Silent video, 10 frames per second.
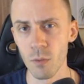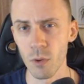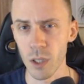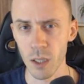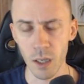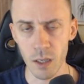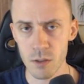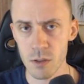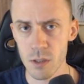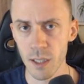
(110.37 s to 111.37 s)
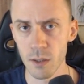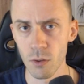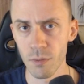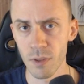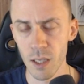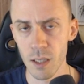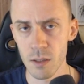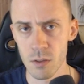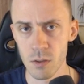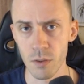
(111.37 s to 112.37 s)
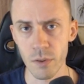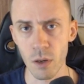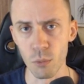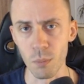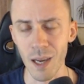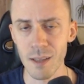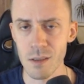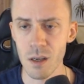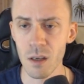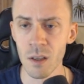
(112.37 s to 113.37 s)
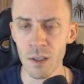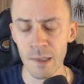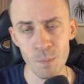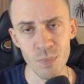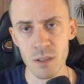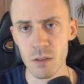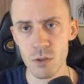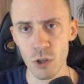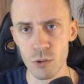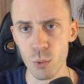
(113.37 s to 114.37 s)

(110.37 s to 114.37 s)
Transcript: for the current state of things around Manta, this is not too